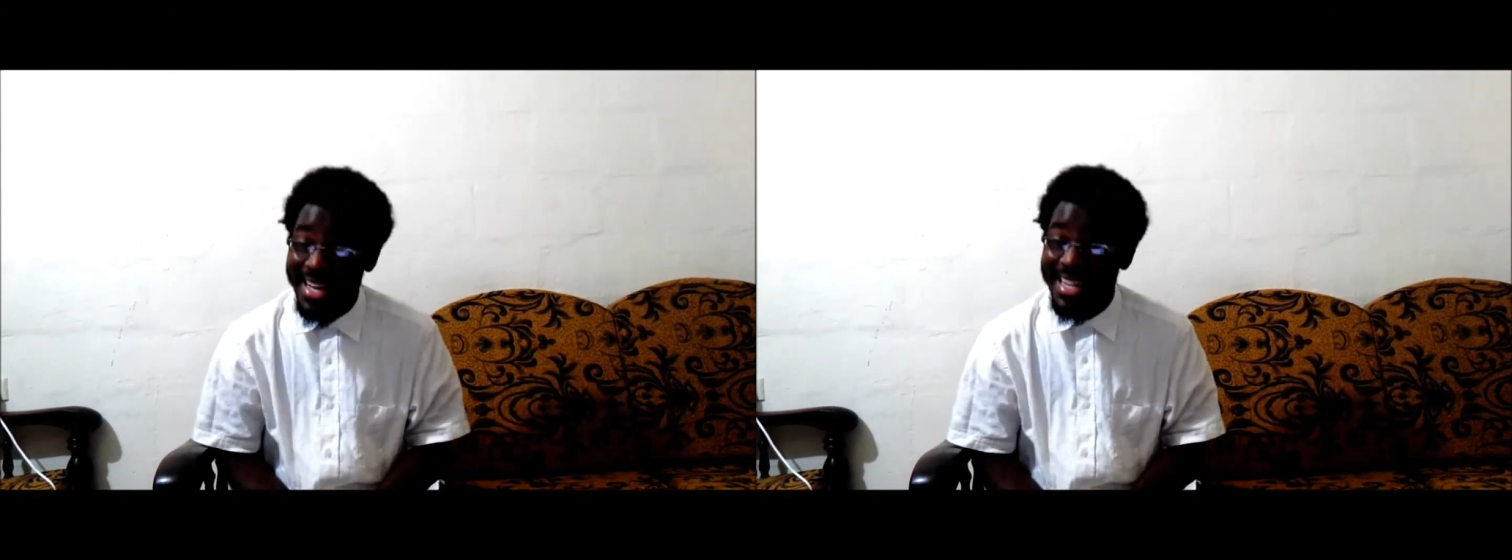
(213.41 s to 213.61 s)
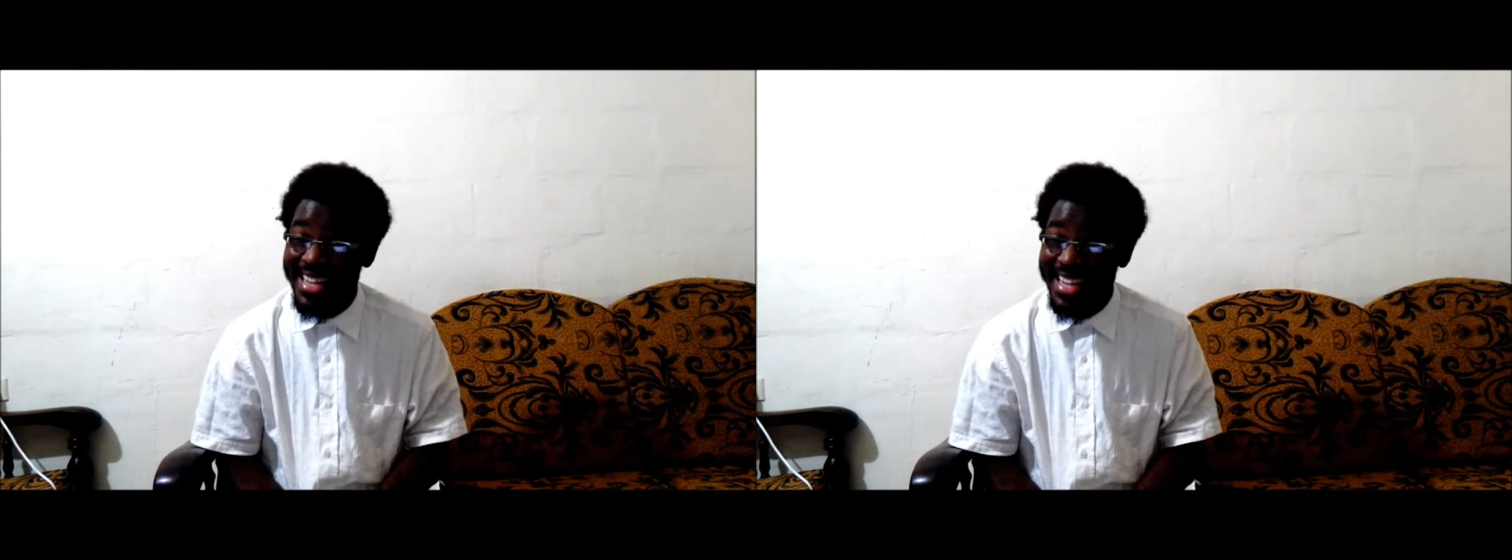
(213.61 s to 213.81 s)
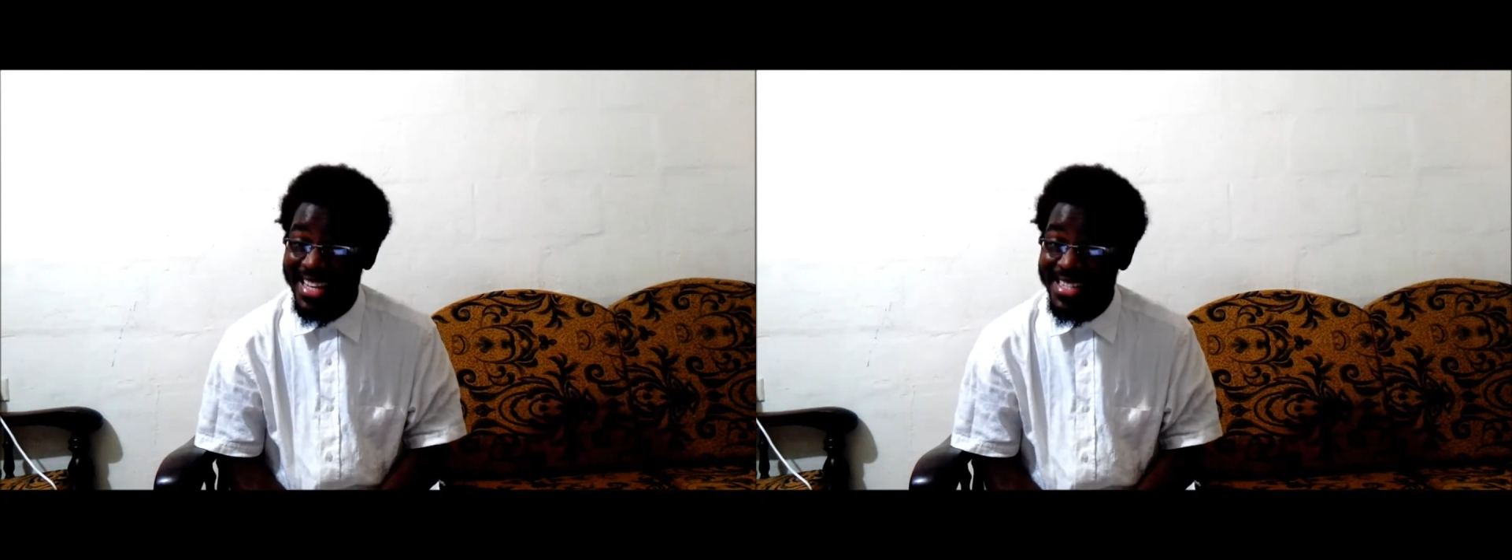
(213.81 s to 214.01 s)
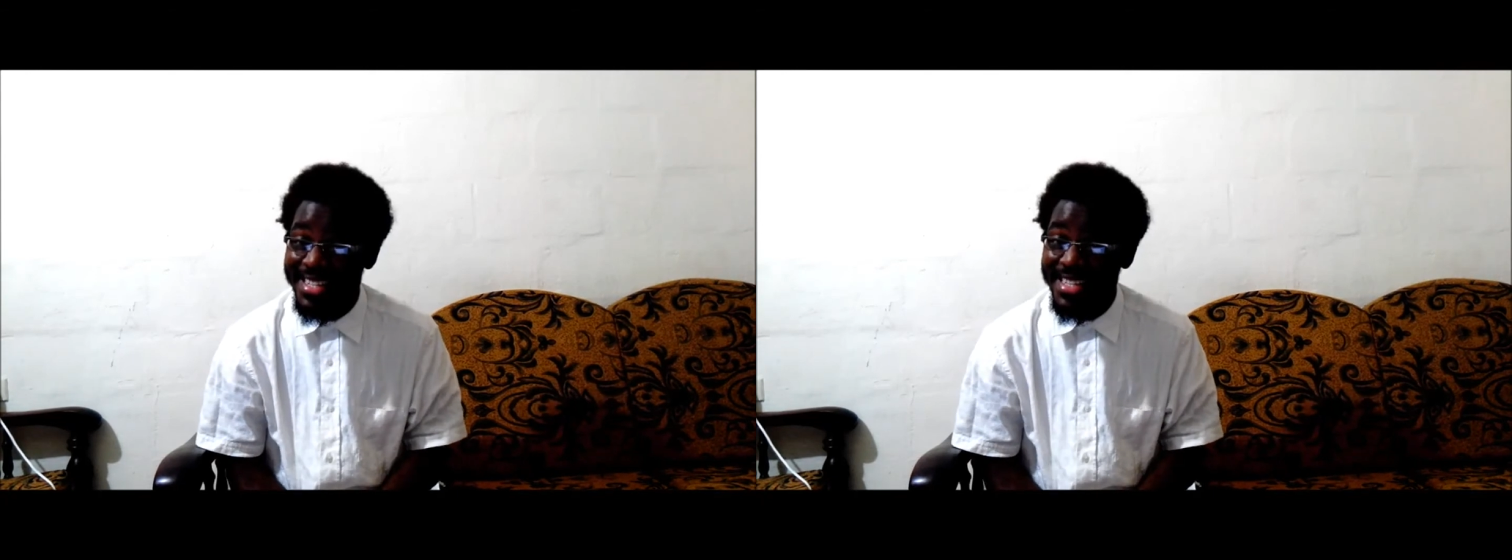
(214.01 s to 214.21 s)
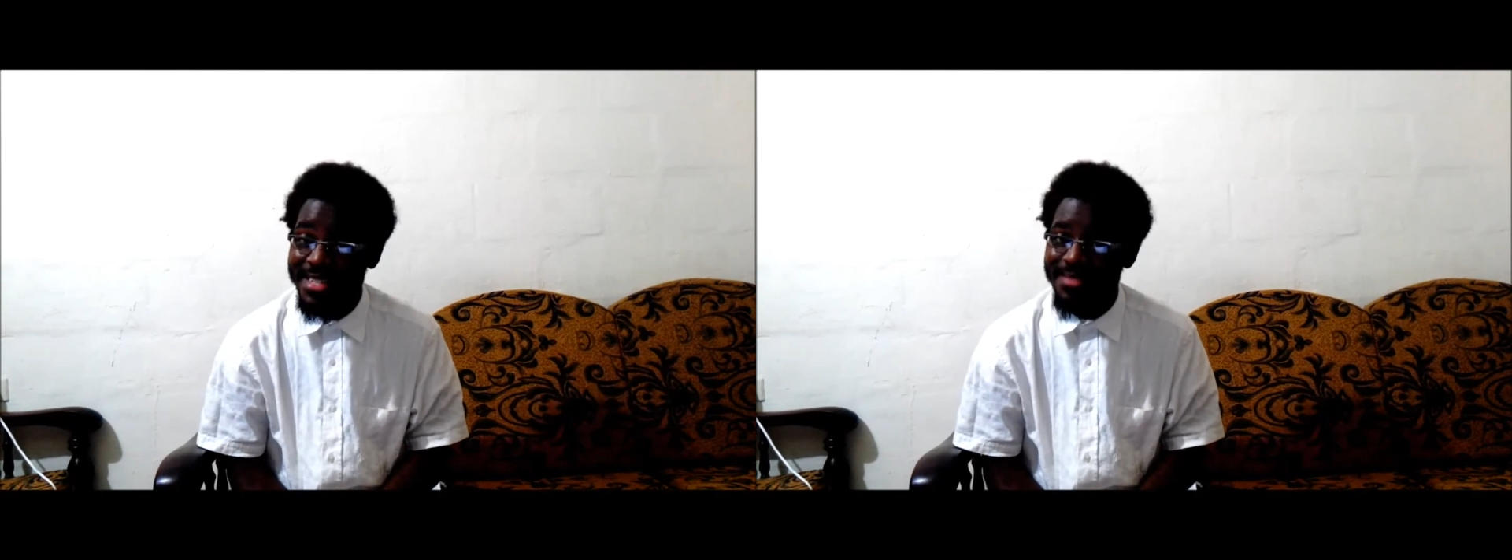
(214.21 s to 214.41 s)
And
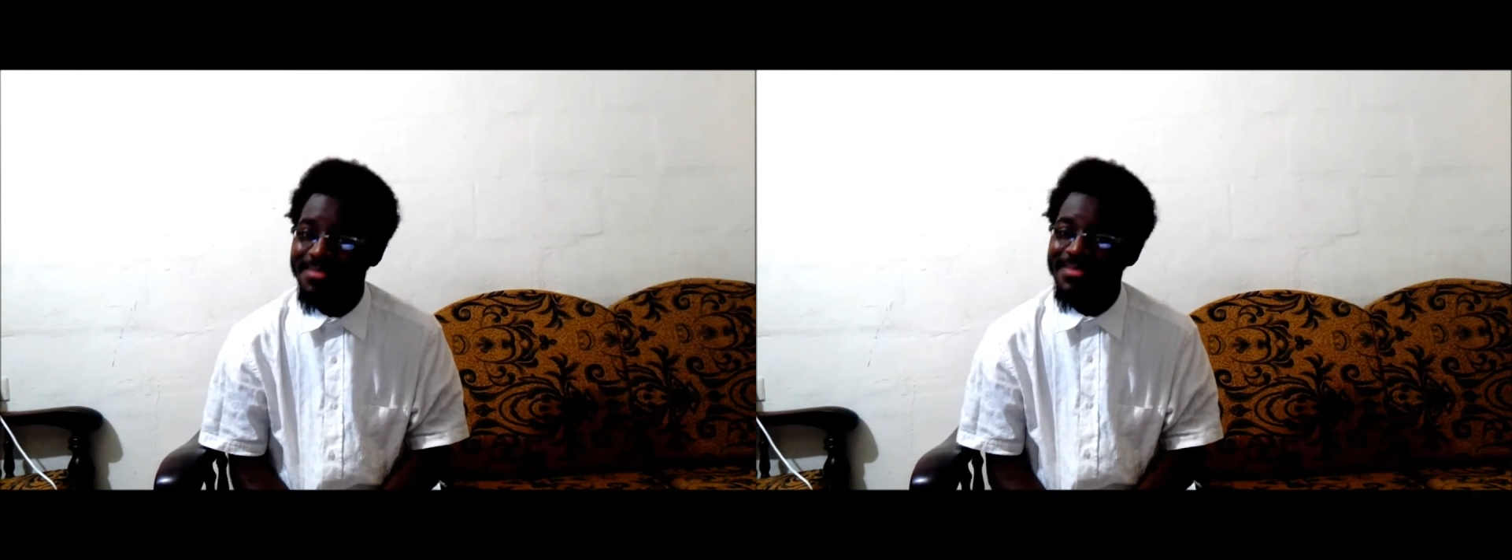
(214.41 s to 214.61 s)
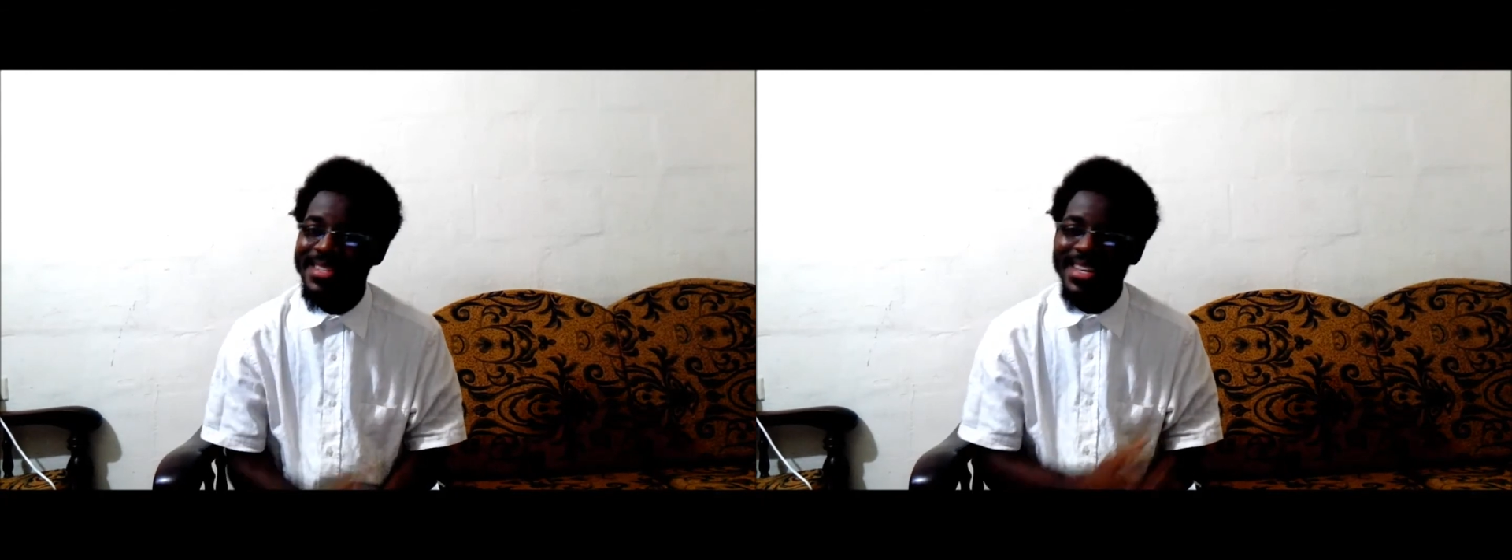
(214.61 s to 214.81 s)
lastly,